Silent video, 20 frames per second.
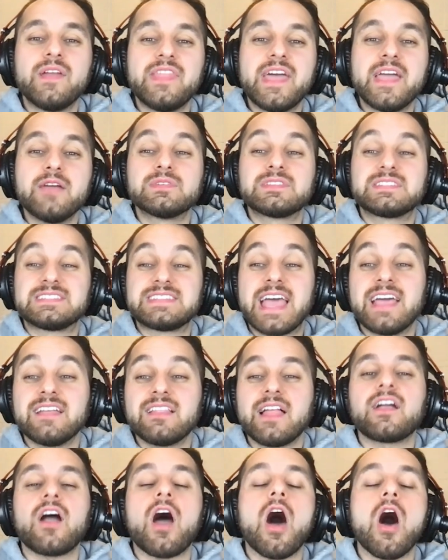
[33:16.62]
when they would say
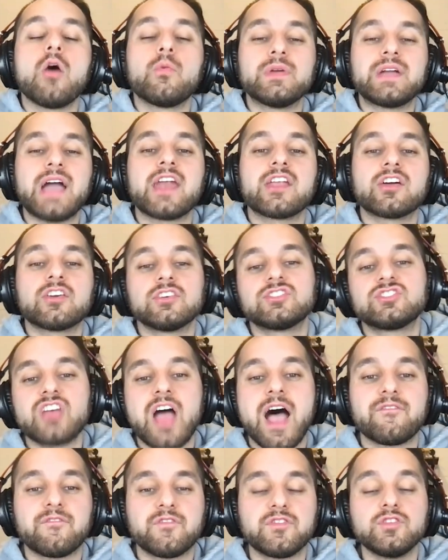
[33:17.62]
like, oh, we got a good
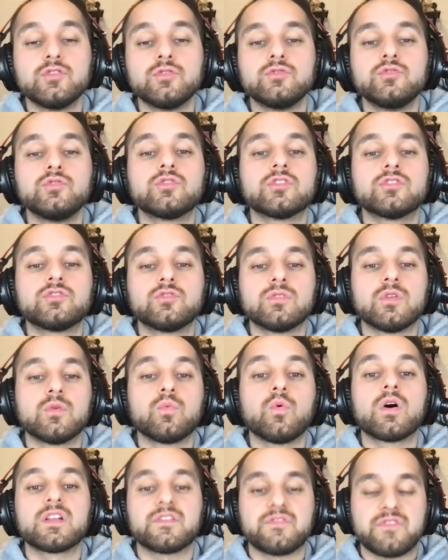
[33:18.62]
job for you. You could do the
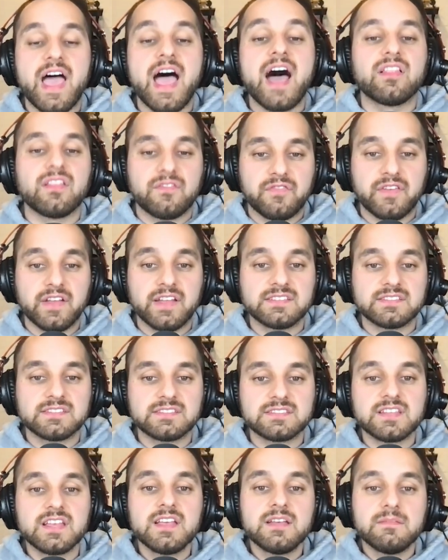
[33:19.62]
water for
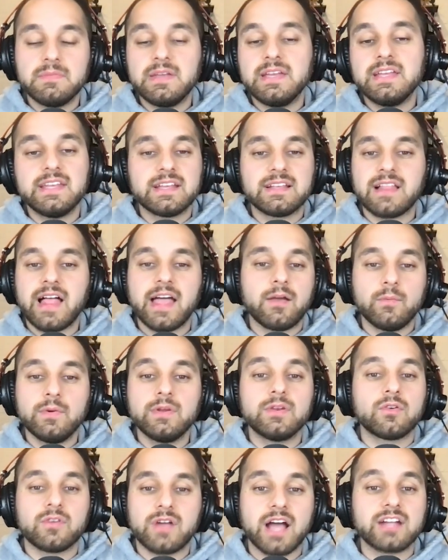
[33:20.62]
elephants. Meaning like
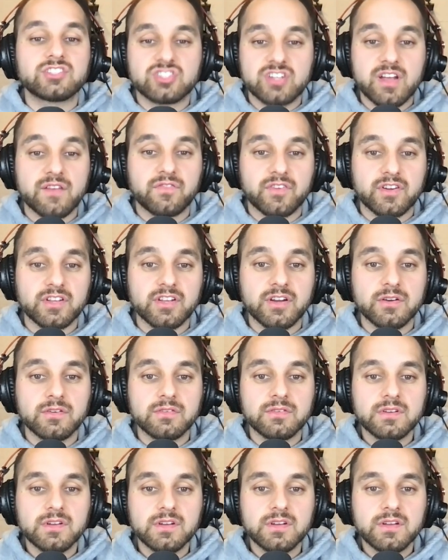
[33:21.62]
we don't got shit for
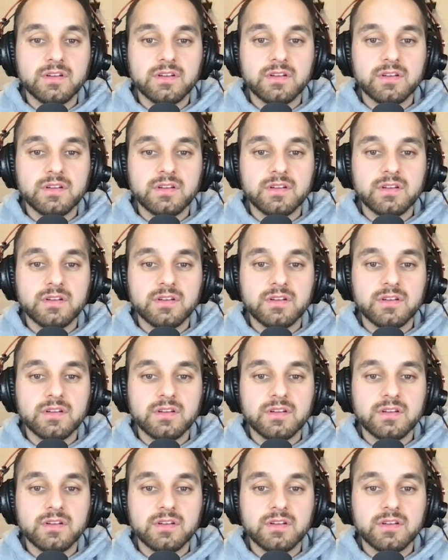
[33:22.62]
you.